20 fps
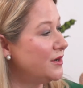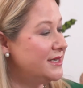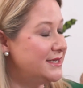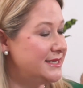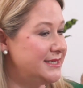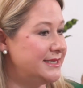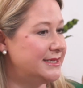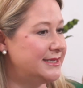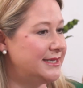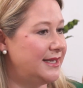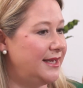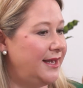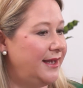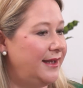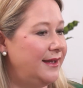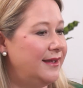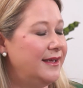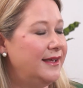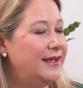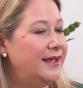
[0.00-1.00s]
in
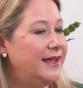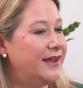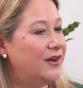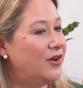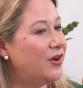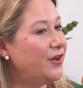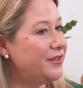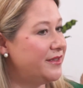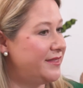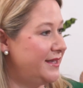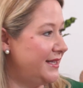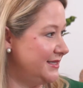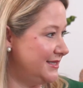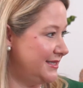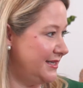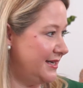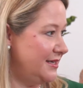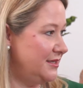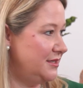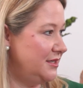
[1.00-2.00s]
DC and all the things
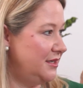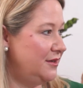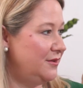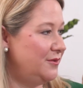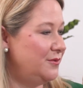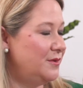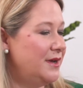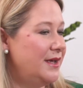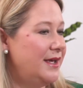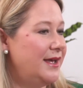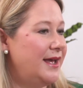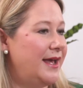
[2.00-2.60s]
that I do